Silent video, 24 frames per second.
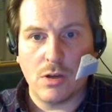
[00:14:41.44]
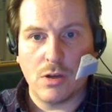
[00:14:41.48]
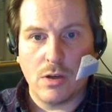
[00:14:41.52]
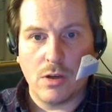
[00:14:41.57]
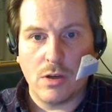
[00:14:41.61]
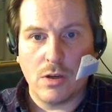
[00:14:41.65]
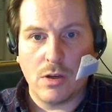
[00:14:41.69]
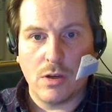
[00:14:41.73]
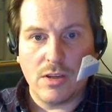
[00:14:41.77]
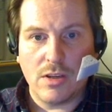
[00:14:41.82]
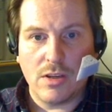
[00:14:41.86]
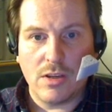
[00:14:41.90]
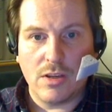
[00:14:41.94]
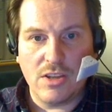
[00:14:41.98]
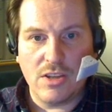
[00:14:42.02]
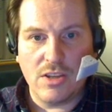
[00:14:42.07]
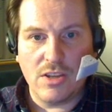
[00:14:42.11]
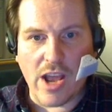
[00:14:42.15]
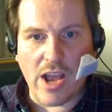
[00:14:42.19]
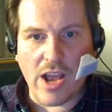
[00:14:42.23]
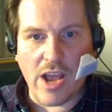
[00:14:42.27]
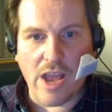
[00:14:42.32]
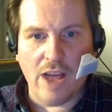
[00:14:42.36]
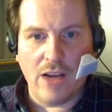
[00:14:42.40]

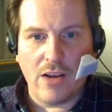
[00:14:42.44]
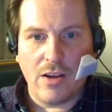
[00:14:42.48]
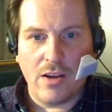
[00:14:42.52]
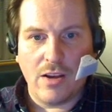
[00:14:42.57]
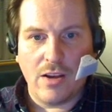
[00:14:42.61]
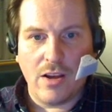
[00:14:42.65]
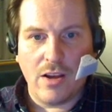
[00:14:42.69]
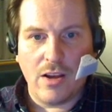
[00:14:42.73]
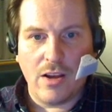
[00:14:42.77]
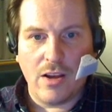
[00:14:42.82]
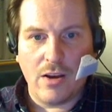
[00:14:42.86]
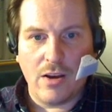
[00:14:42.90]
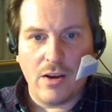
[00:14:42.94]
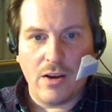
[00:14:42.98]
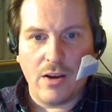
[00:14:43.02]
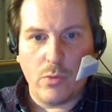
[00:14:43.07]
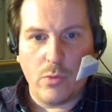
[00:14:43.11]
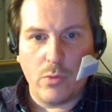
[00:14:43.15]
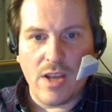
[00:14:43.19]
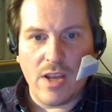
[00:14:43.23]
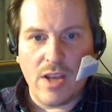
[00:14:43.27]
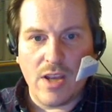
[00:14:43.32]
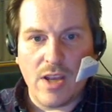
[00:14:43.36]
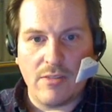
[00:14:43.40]
Yeah, we
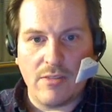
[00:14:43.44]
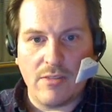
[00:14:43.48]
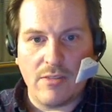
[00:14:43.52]
have an